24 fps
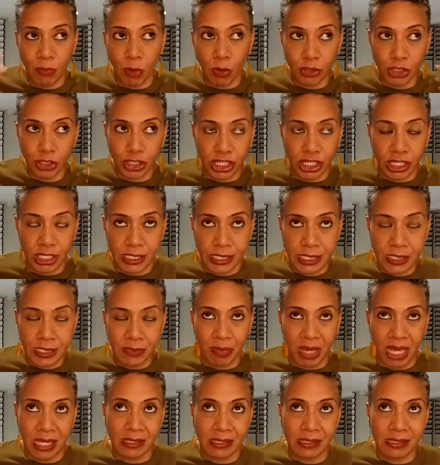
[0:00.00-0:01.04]
emotional
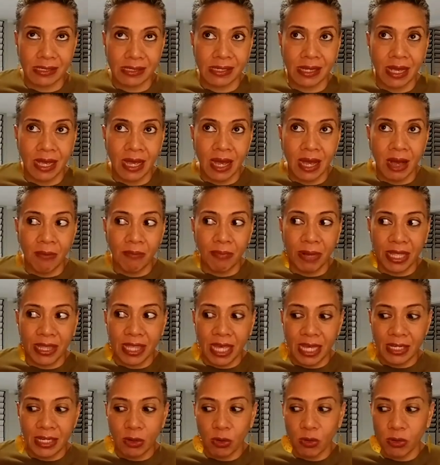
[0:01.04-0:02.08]
space? But
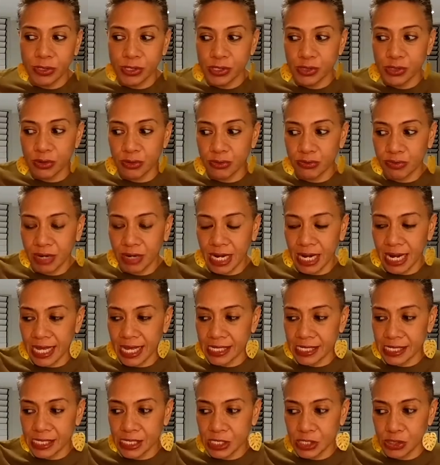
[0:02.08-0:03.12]
that also
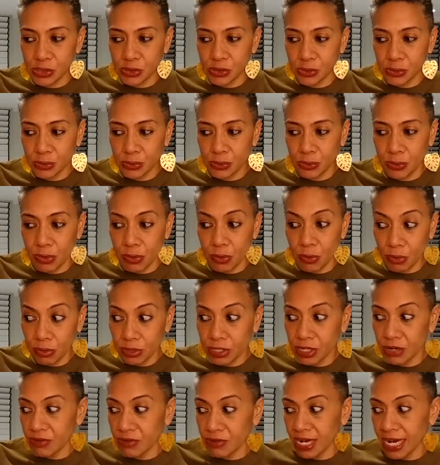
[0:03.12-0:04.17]
relates to the
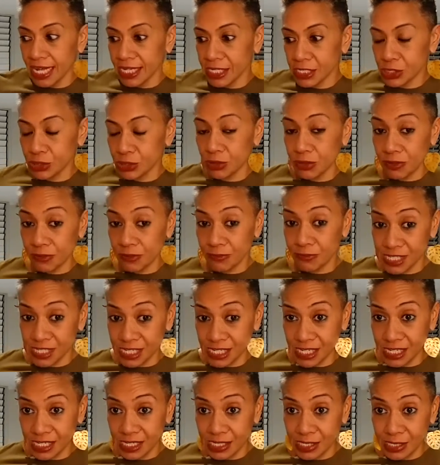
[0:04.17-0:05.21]
order relates to the
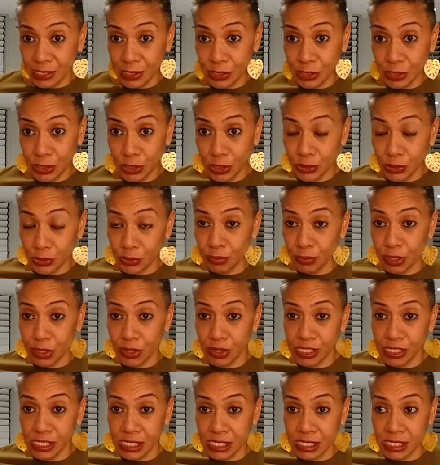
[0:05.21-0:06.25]
physical,
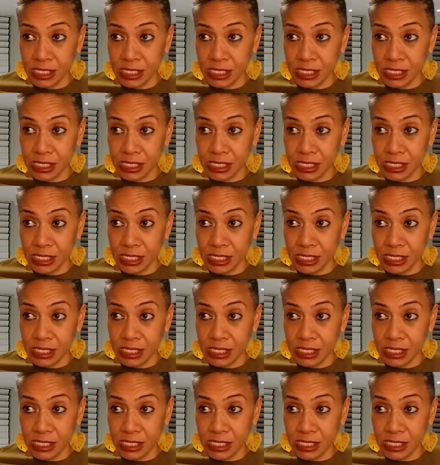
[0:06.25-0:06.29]
because it,